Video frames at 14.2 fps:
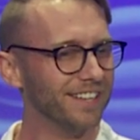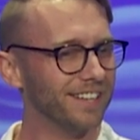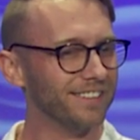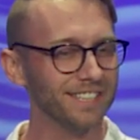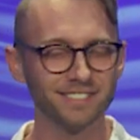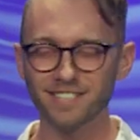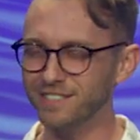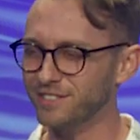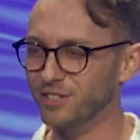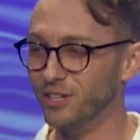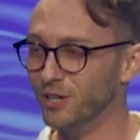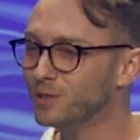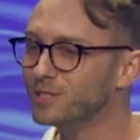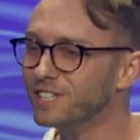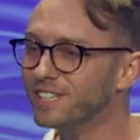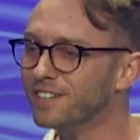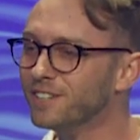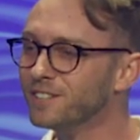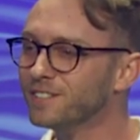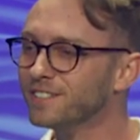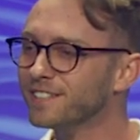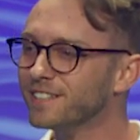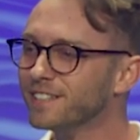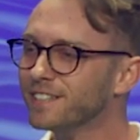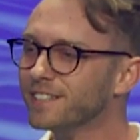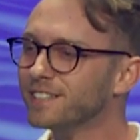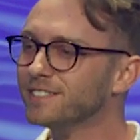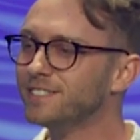this is new to you?
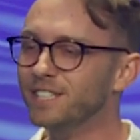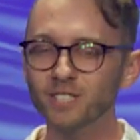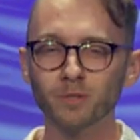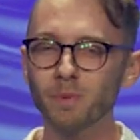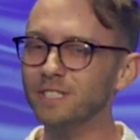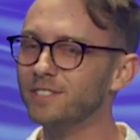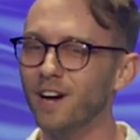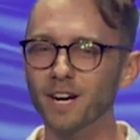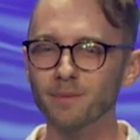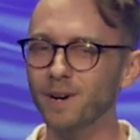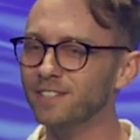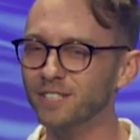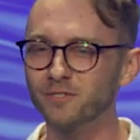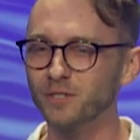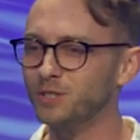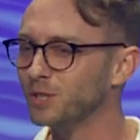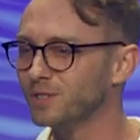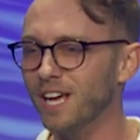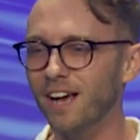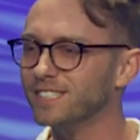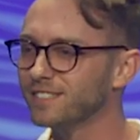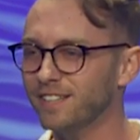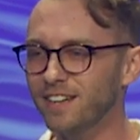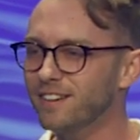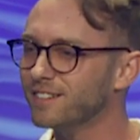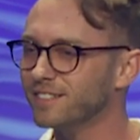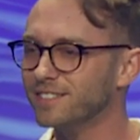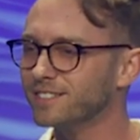Jesus has been talking about this for 2,000
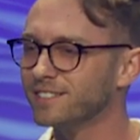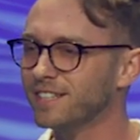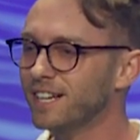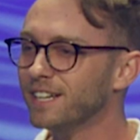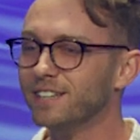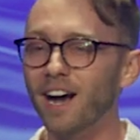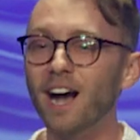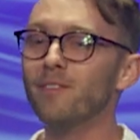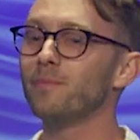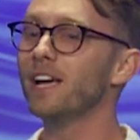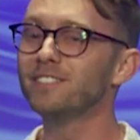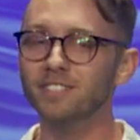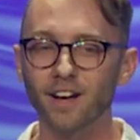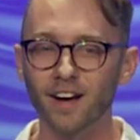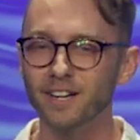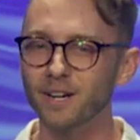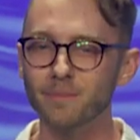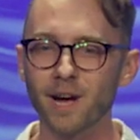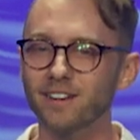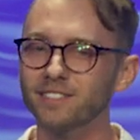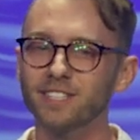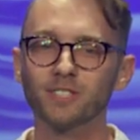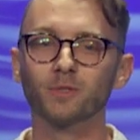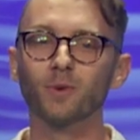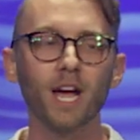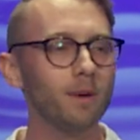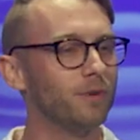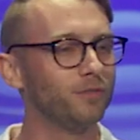years. God been talking about it since
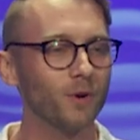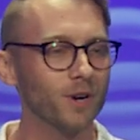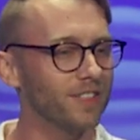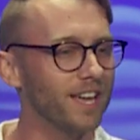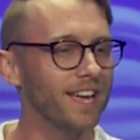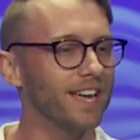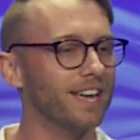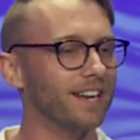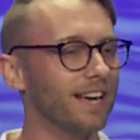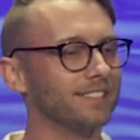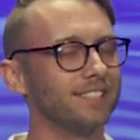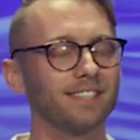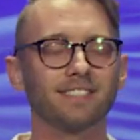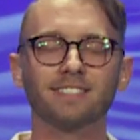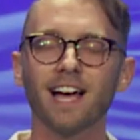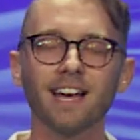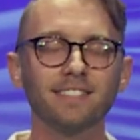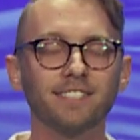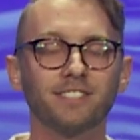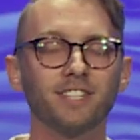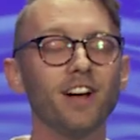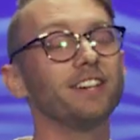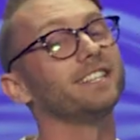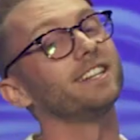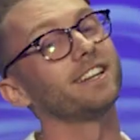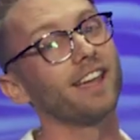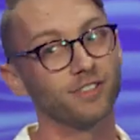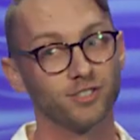way before then. I said, scientists, y'all need
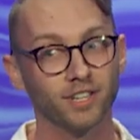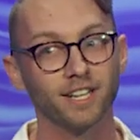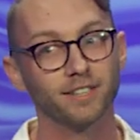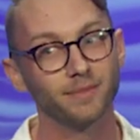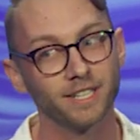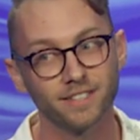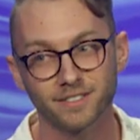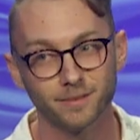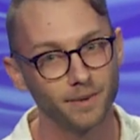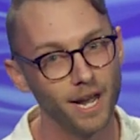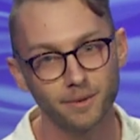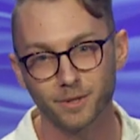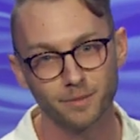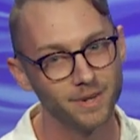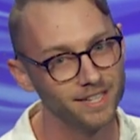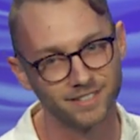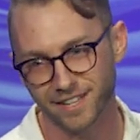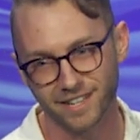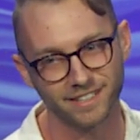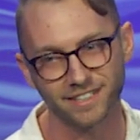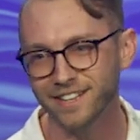to catch up because the Bible been saying